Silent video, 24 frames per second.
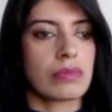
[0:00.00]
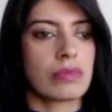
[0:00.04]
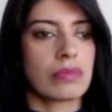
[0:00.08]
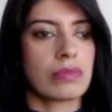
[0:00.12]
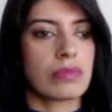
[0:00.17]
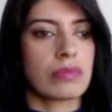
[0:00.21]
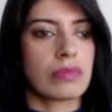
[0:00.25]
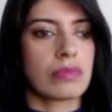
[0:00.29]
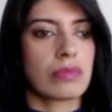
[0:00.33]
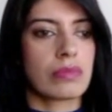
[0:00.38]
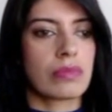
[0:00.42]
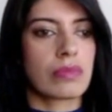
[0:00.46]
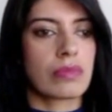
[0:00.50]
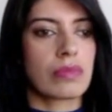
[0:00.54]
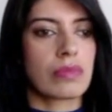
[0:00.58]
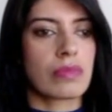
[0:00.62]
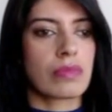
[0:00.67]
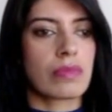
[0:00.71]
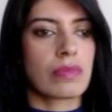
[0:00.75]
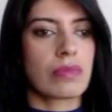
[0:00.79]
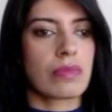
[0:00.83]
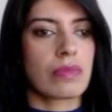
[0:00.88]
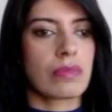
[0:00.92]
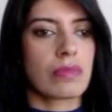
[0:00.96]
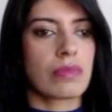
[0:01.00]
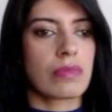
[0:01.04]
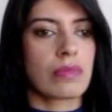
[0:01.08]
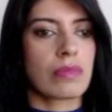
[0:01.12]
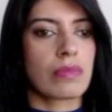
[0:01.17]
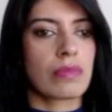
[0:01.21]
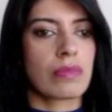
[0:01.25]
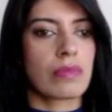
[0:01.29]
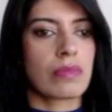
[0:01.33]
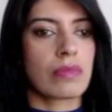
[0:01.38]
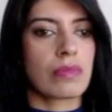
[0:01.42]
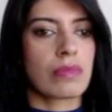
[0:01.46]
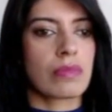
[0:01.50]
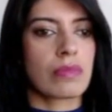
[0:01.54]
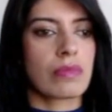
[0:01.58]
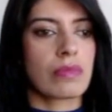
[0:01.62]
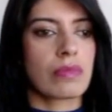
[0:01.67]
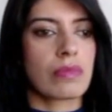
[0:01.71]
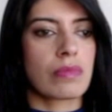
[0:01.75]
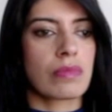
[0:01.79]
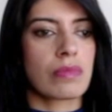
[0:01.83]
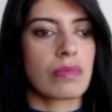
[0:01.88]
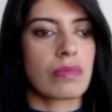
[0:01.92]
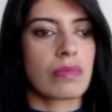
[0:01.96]

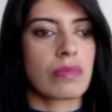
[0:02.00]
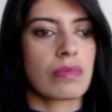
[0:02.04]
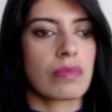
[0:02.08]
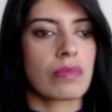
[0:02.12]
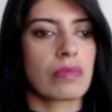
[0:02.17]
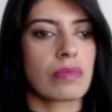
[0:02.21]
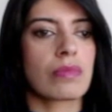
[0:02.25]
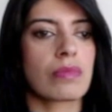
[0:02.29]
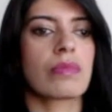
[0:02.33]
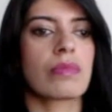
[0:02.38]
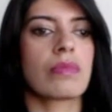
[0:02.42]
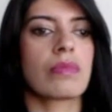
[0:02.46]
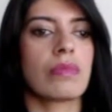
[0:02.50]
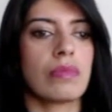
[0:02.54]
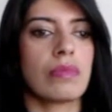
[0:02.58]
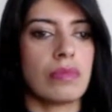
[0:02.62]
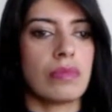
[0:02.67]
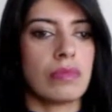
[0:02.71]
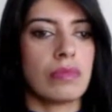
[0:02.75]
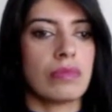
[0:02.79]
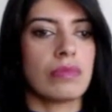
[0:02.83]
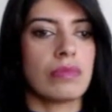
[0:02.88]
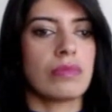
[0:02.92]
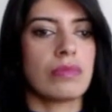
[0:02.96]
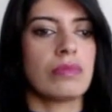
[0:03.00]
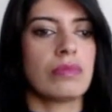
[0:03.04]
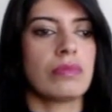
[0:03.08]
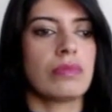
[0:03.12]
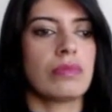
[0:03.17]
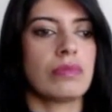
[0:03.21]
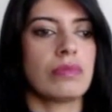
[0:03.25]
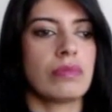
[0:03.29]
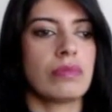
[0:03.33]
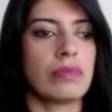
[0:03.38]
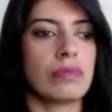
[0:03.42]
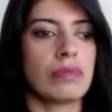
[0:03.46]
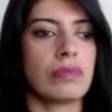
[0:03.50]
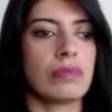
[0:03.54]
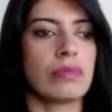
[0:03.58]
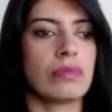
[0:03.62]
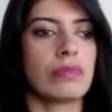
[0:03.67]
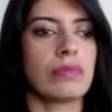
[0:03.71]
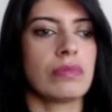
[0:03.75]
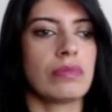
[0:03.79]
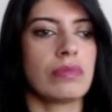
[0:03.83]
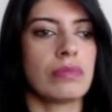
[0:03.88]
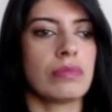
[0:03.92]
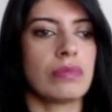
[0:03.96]

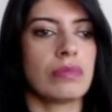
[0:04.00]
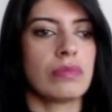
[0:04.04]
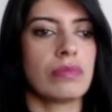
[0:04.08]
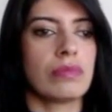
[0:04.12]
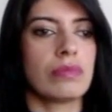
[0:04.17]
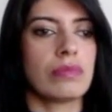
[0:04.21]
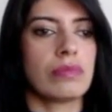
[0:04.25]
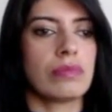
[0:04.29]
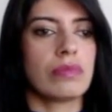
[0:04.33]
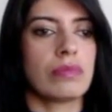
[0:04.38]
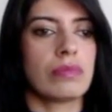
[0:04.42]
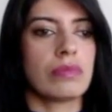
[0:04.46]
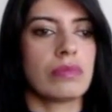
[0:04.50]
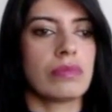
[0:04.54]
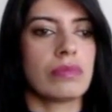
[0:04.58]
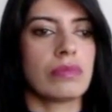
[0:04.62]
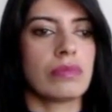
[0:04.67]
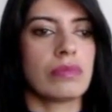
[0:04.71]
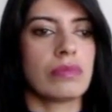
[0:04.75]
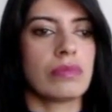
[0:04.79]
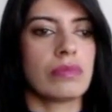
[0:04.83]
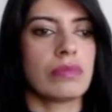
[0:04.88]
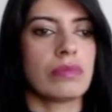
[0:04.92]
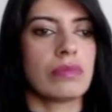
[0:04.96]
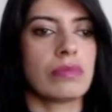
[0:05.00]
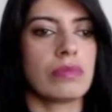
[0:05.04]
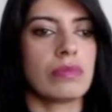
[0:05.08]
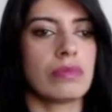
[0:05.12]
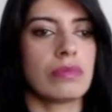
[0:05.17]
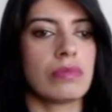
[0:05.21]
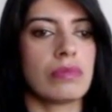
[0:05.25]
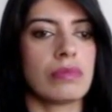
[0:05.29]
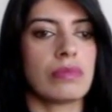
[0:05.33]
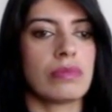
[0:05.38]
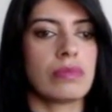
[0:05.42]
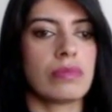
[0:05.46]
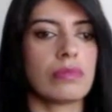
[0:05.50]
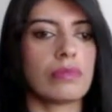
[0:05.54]
[no speech]